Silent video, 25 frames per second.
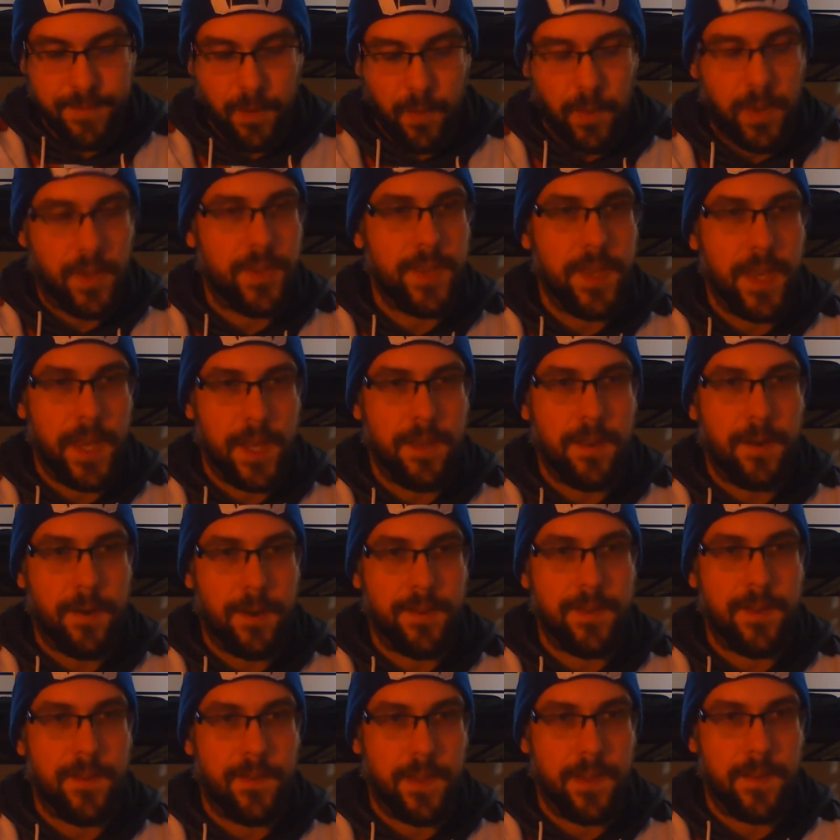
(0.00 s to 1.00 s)
will take
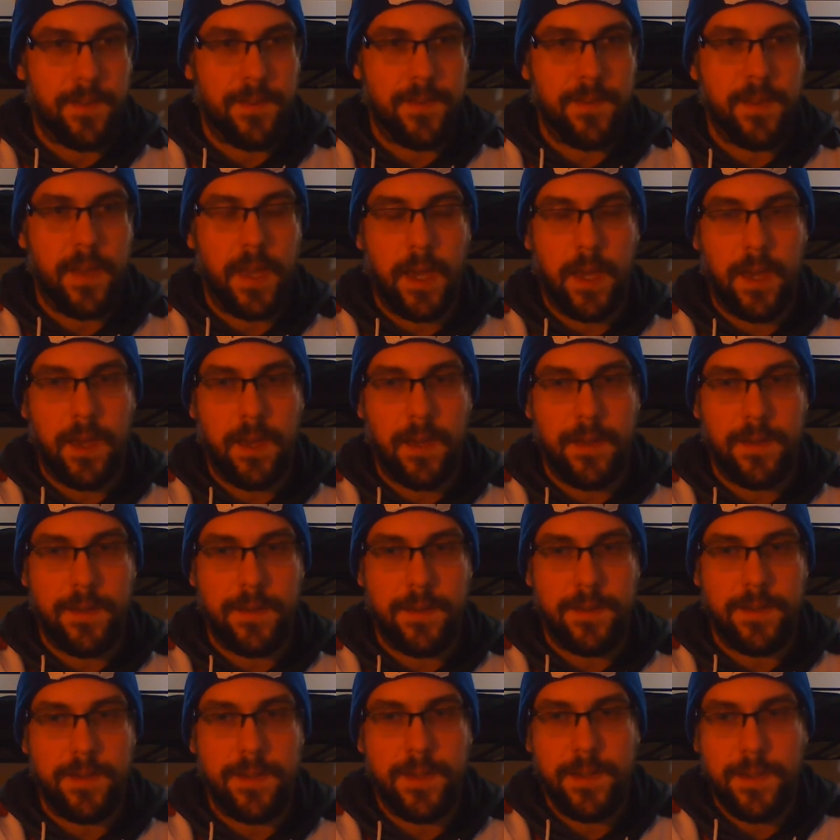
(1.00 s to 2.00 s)
notice of this and
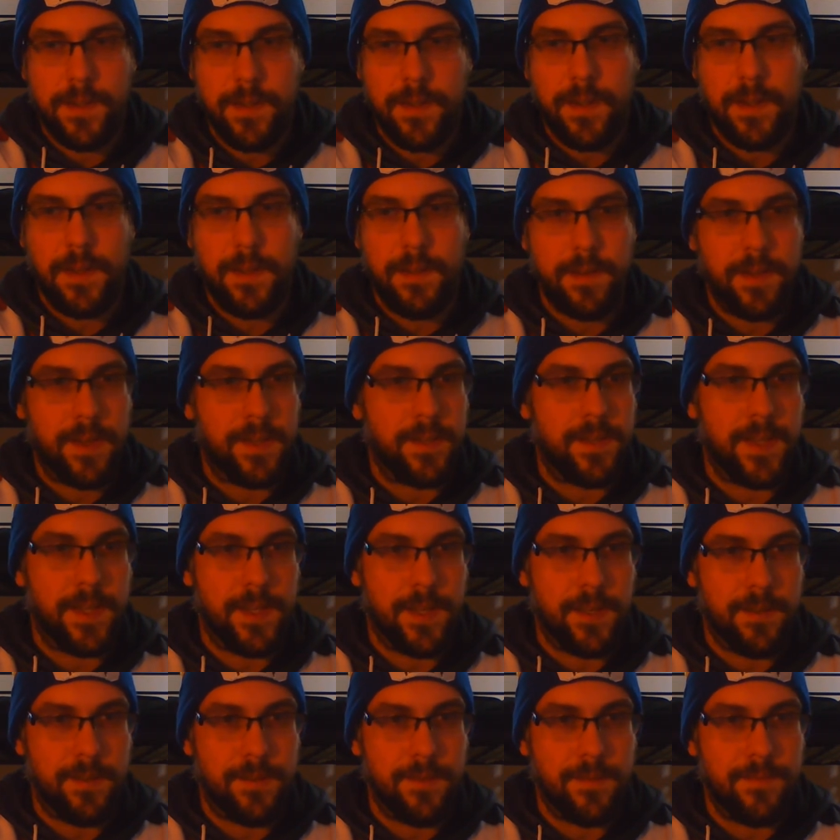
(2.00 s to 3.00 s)

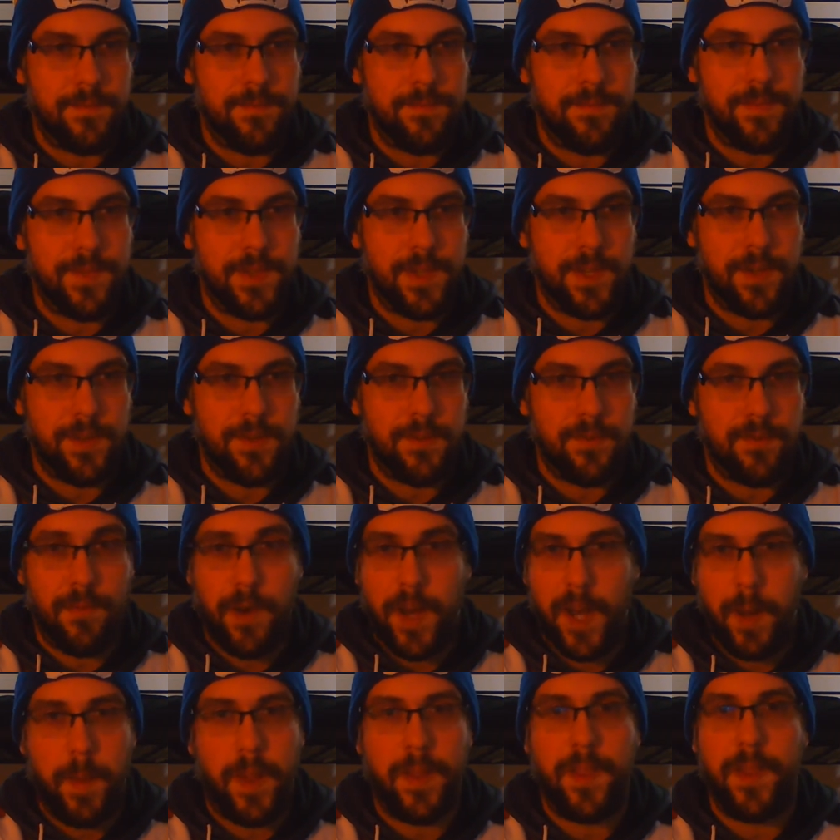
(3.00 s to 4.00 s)
continue to
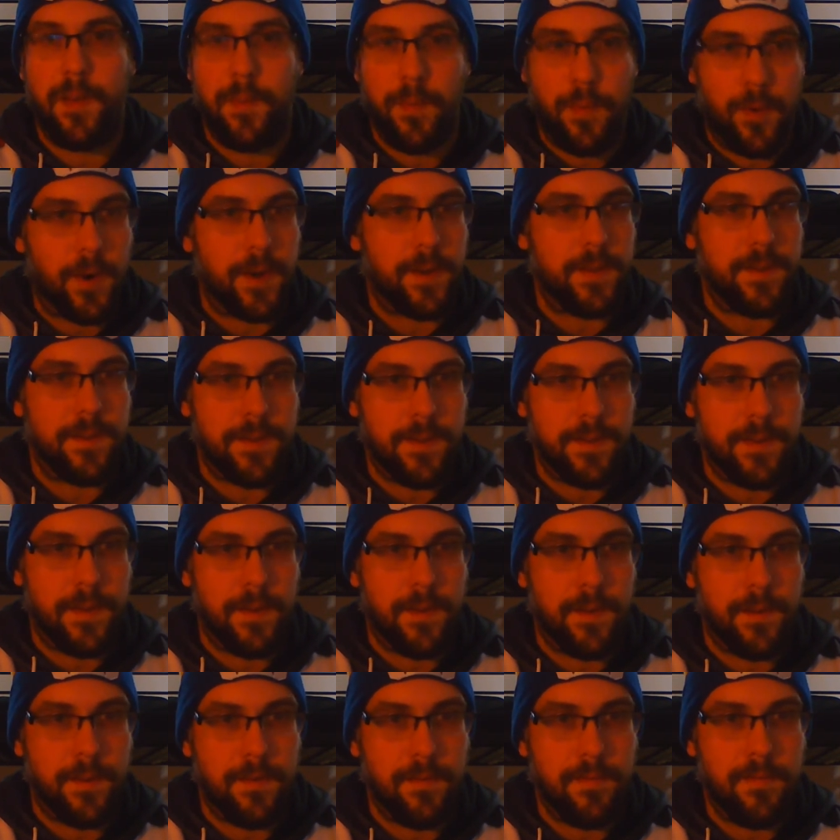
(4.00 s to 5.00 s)
write about the importance
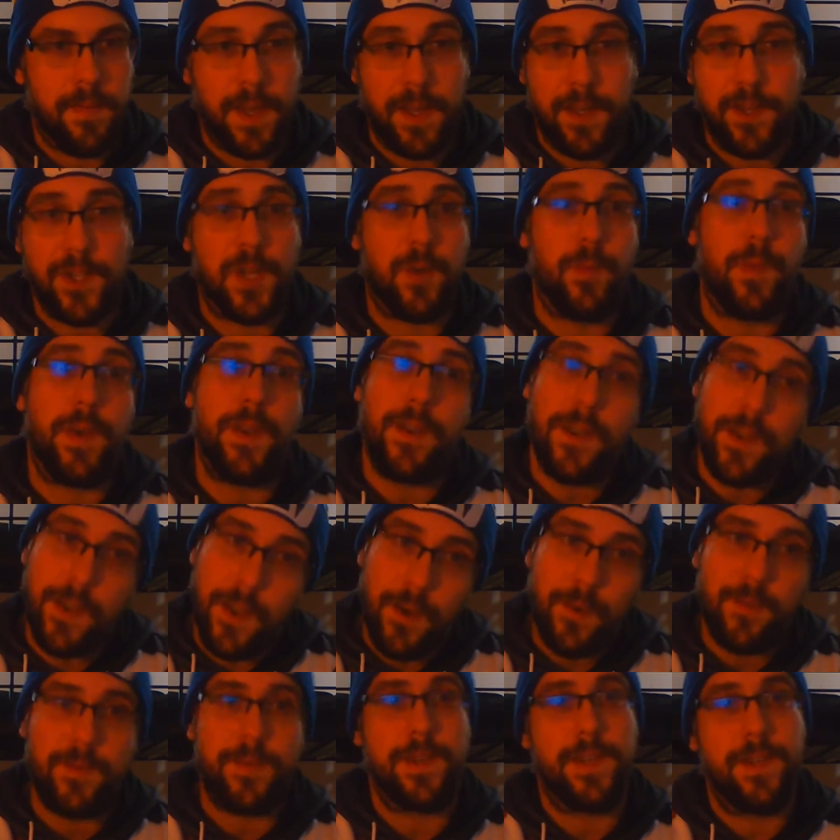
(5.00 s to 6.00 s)
of making sure we
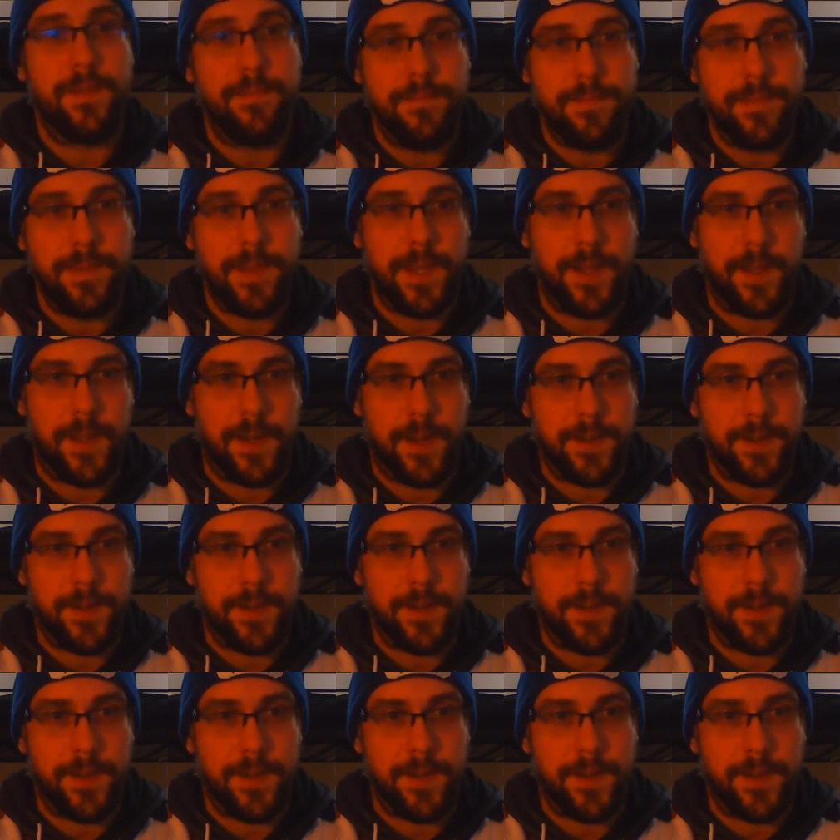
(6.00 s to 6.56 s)
don't kill